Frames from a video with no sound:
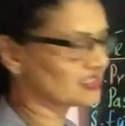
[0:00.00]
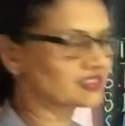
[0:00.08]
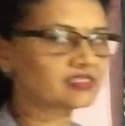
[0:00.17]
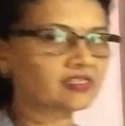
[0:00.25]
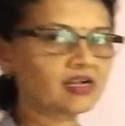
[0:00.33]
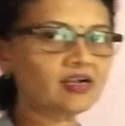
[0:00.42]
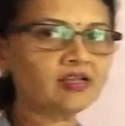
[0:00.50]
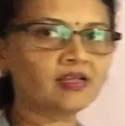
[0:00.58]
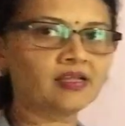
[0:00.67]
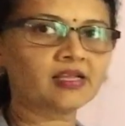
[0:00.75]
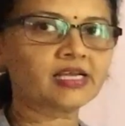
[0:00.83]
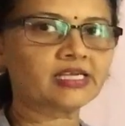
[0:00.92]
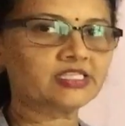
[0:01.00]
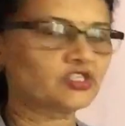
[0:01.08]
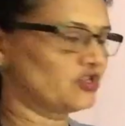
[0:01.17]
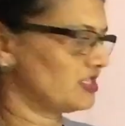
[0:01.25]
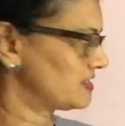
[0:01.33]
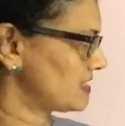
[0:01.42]
it is in the
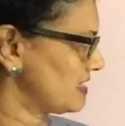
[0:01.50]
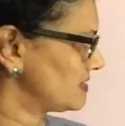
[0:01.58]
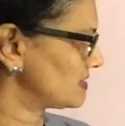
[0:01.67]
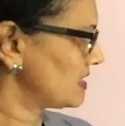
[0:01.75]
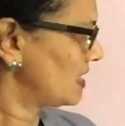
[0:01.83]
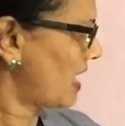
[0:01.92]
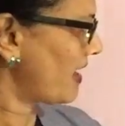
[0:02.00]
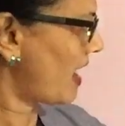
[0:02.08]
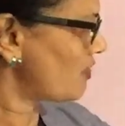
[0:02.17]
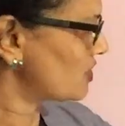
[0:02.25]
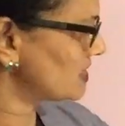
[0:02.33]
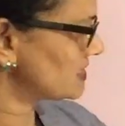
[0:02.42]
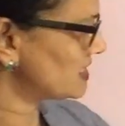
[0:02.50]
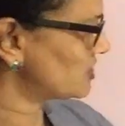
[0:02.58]
continuous tense. And how does